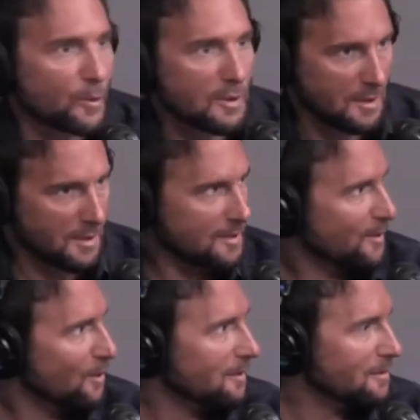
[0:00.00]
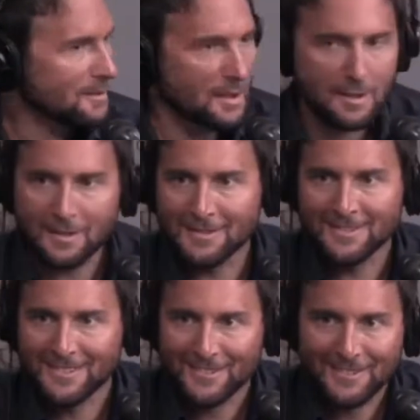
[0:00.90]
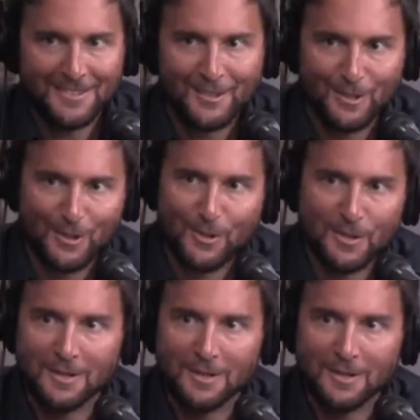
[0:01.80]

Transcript: What are the kids called these days? Kush?